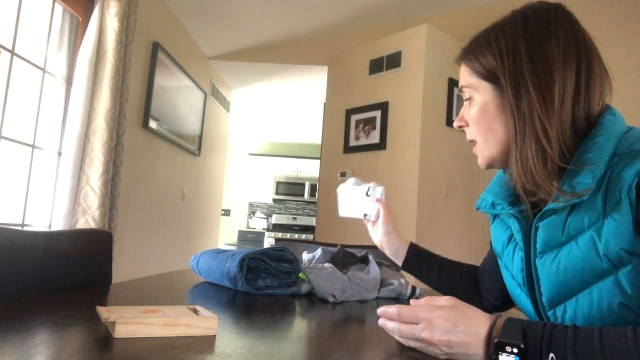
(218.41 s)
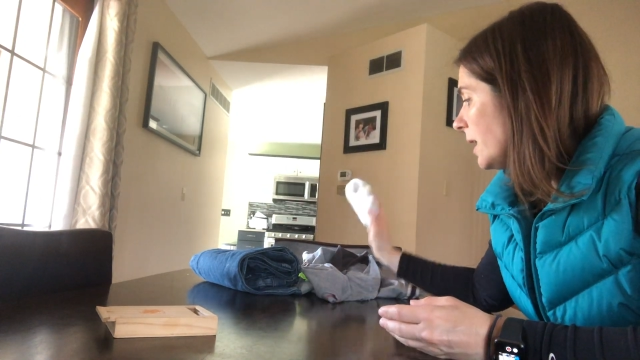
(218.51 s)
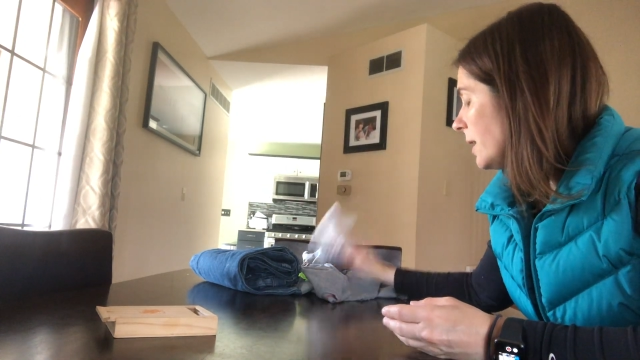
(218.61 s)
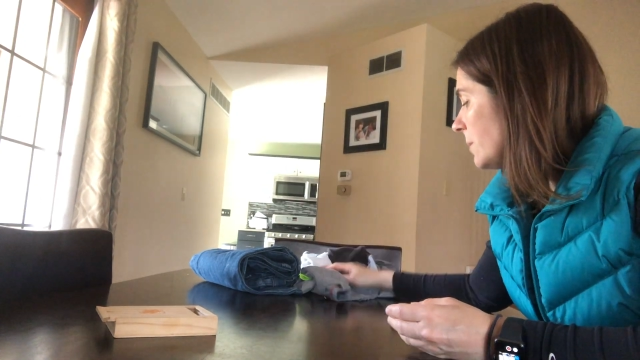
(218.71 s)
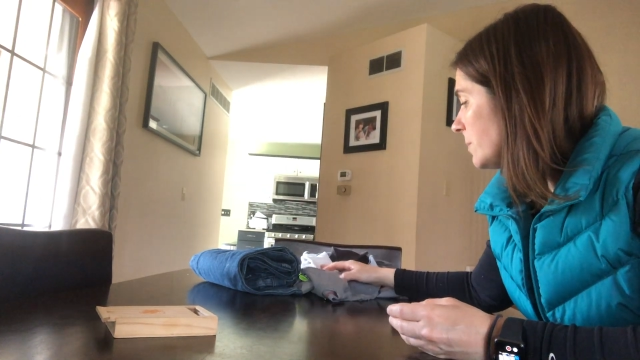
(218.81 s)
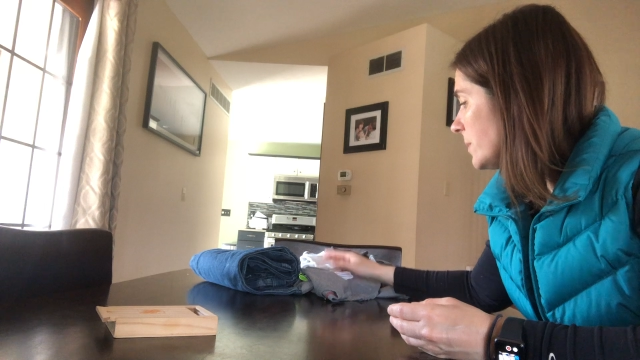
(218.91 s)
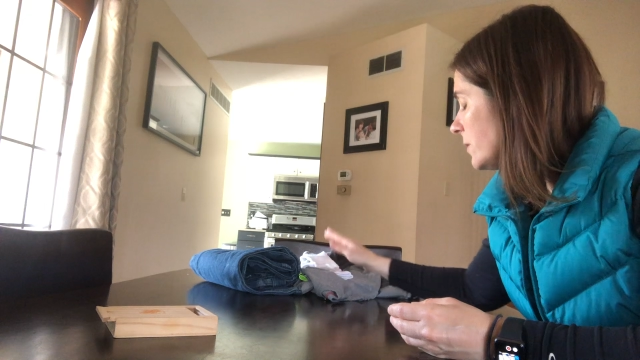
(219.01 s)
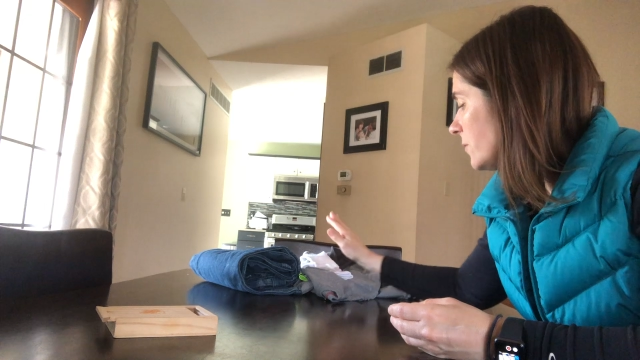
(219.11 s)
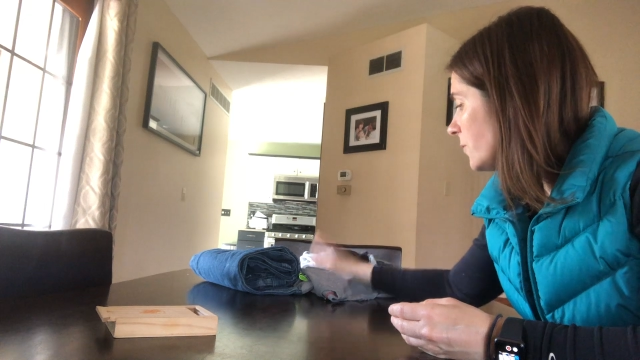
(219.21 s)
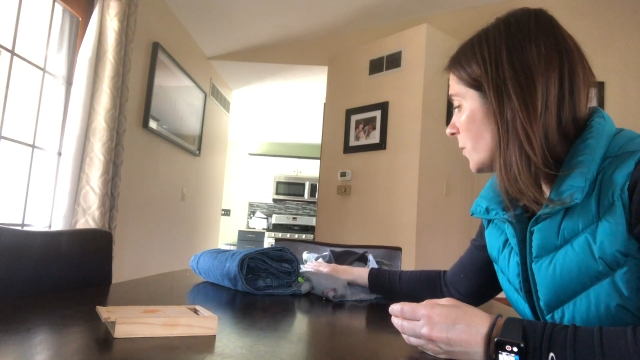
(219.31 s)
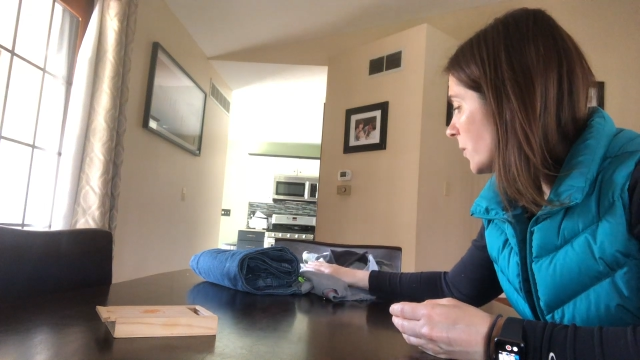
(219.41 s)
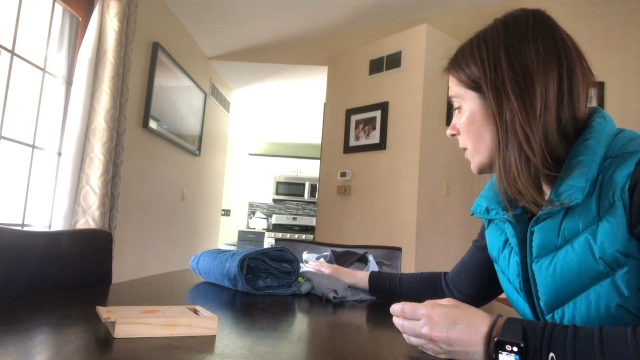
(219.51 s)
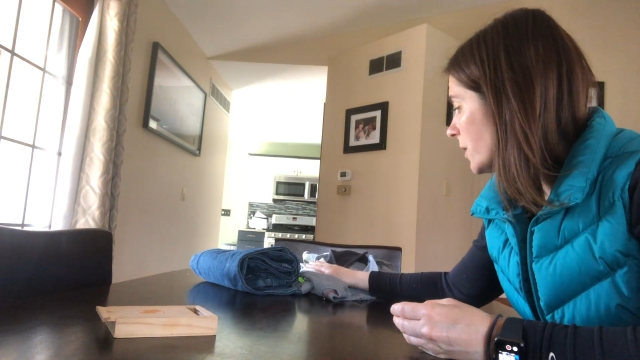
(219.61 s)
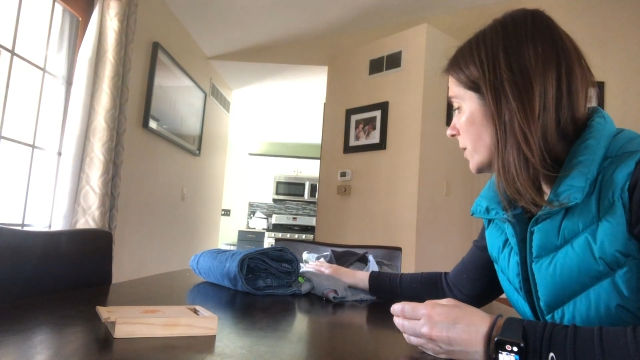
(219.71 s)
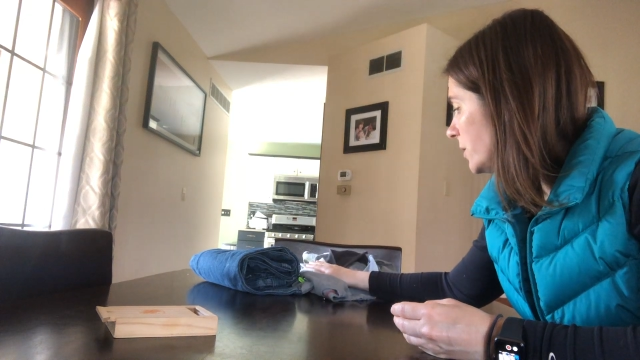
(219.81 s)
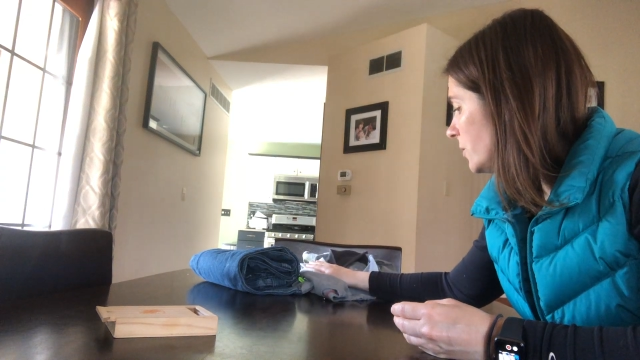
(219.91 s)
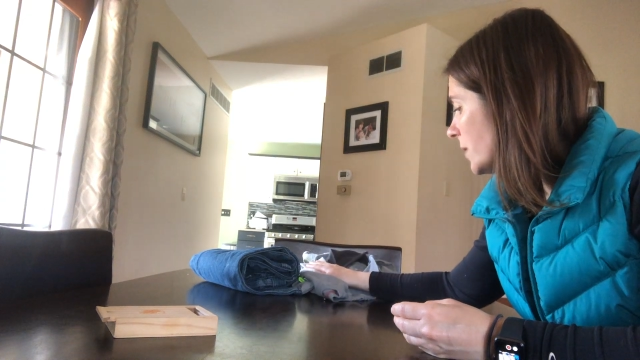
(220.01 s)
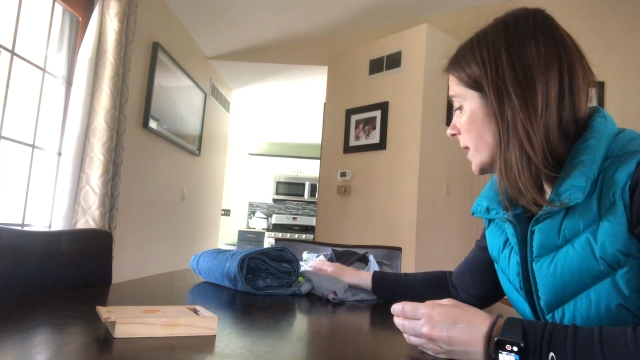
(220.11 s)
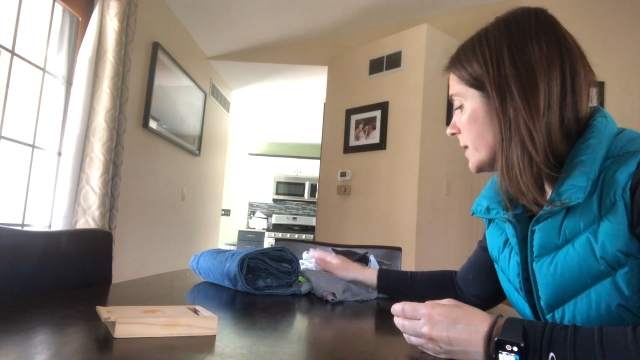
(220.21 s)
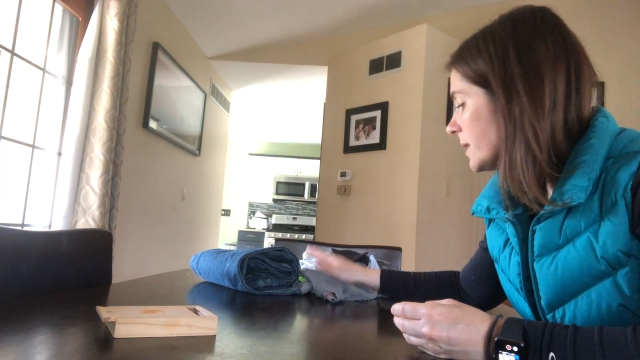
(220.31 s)
Um, for you
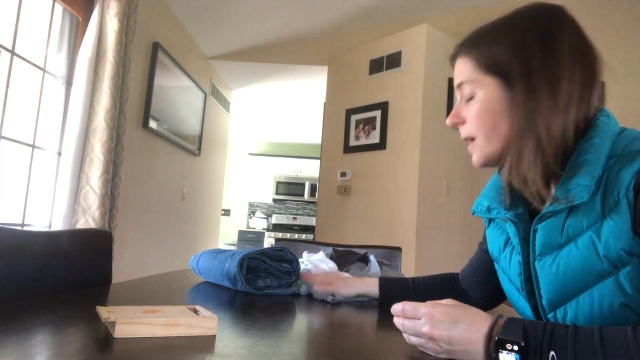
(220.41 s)
guys.